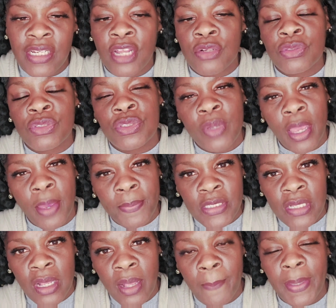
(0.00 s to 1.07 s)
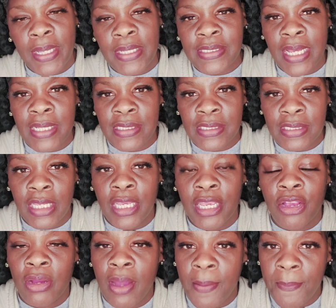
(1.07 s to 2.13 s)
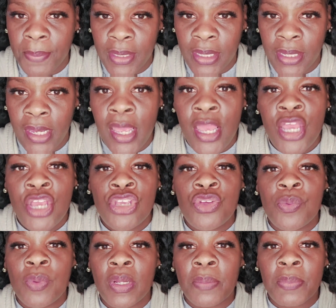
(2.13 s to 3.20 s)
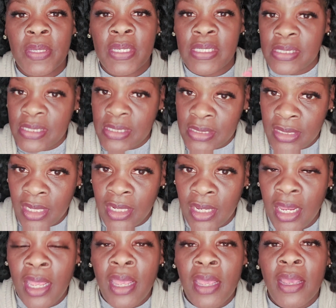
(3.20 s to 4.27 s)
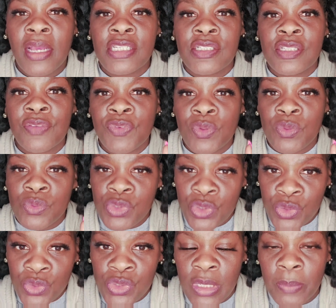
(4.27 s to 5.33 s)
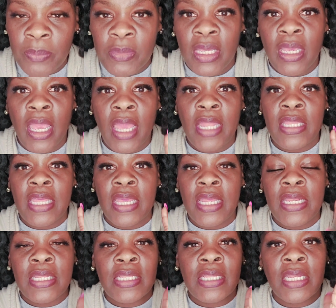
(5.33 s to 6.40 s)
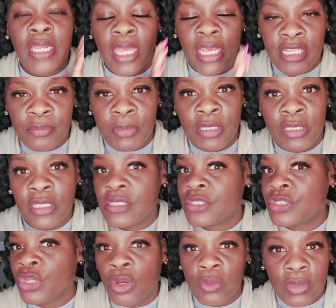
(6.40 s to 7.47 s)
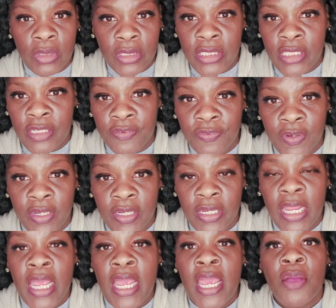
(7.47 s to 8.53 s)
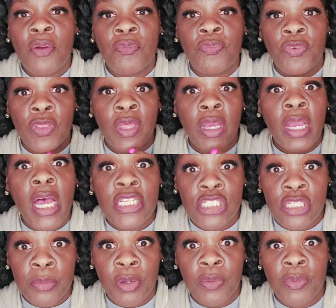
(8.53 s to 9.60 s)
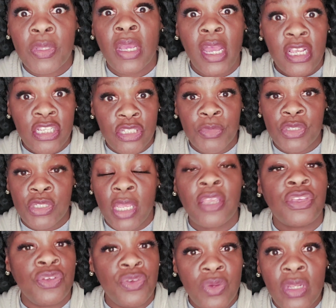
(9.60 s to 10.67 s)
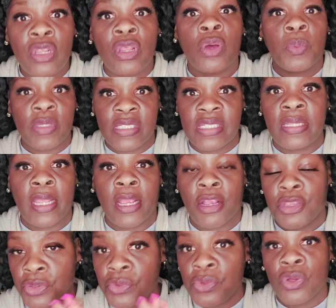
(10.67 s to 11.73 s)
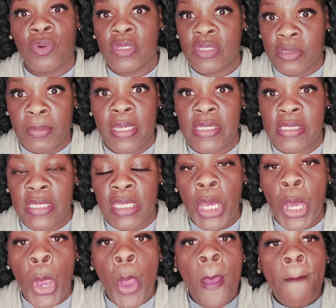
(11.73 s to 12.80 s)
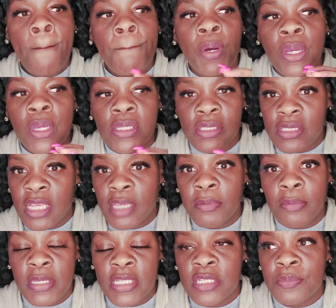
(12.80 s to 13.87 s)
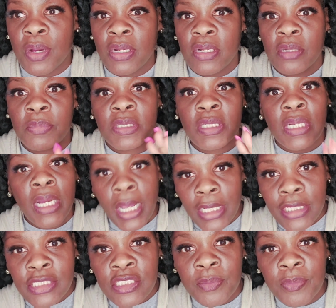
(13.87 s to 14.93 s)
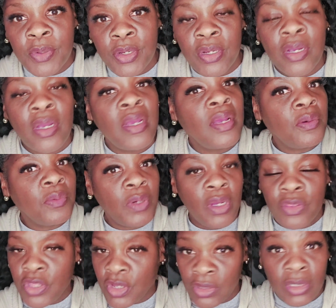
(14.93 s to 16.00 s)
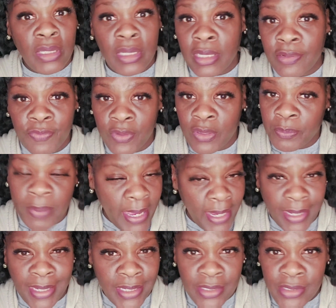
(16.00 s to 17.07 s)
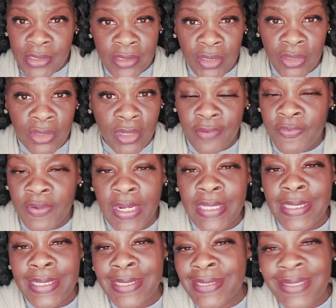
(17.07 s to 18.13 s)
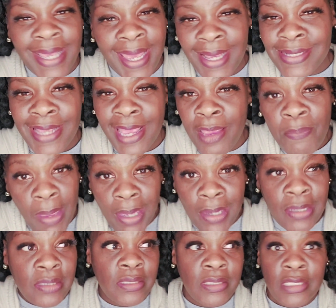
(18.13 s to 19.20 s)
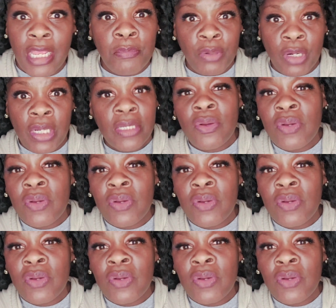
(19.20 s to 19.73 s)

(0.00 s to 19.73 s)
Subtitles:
I don't do Amazon because as a skincare company, you want to be consistent. Because if you do something and then the next month it's totally different for the customer, when the customer's like, you can know what's in there and it's amazing, but it's the same amazing product. But the customer, they're looking for the package. They're looking for that exact same package that they bought.